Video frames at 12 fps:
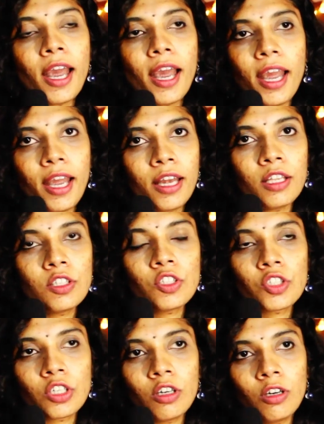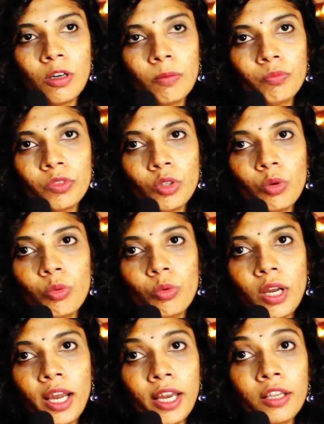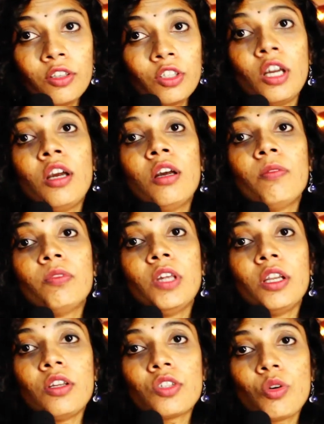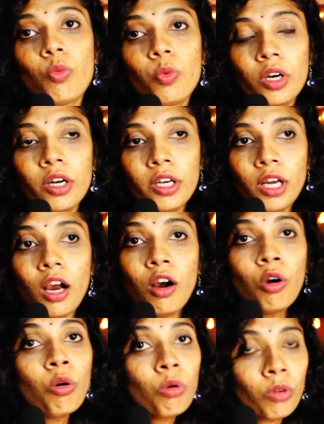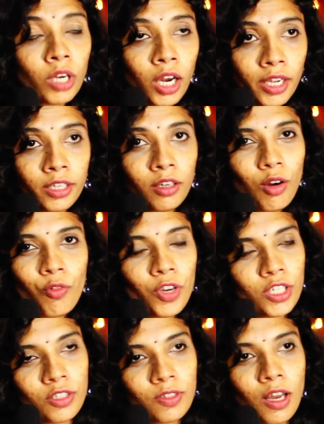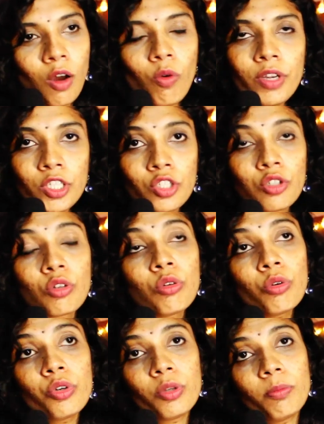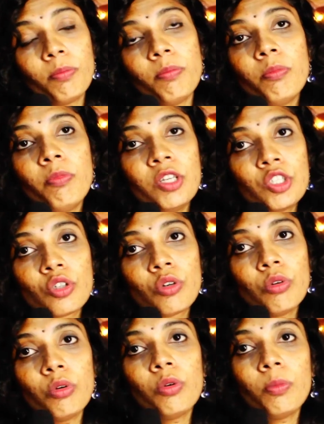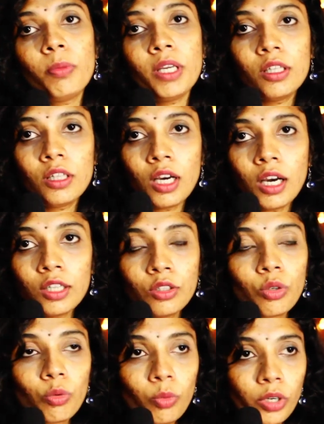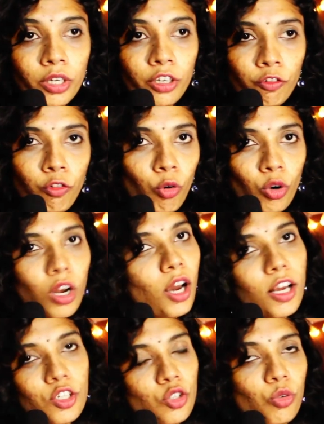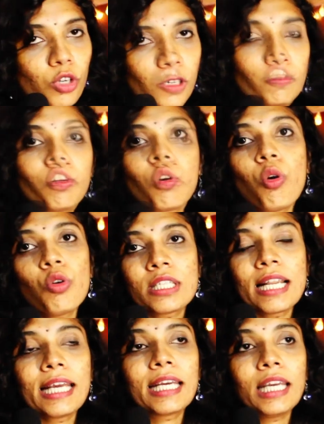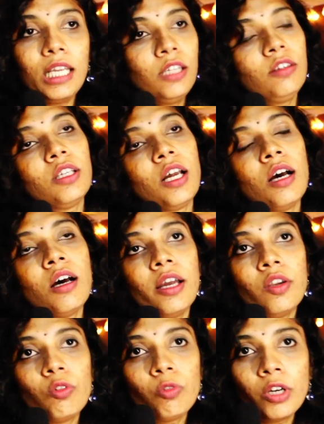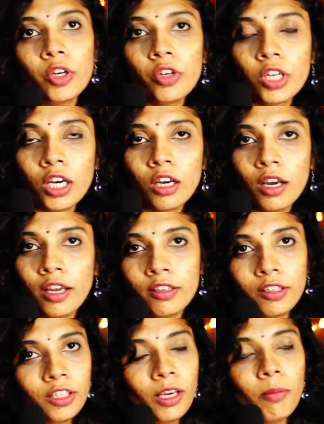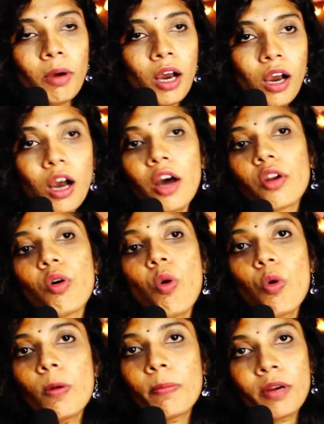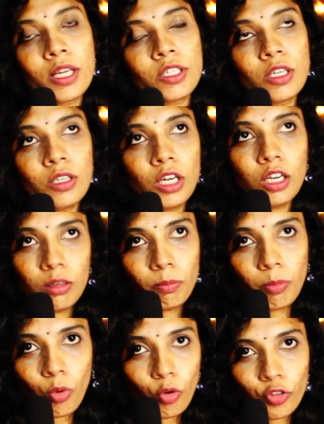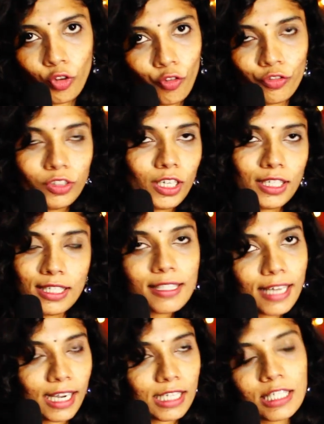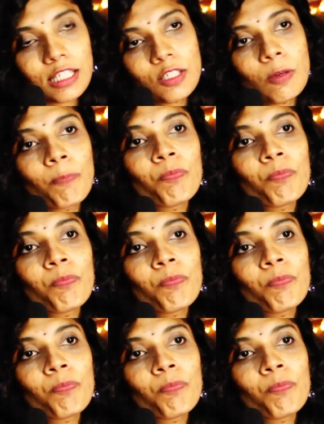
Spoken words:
and there is a word Ahura in Avesta, which could be the other word for Asura. And gods like Indra and Varuna and Yama are all present in both of these texts.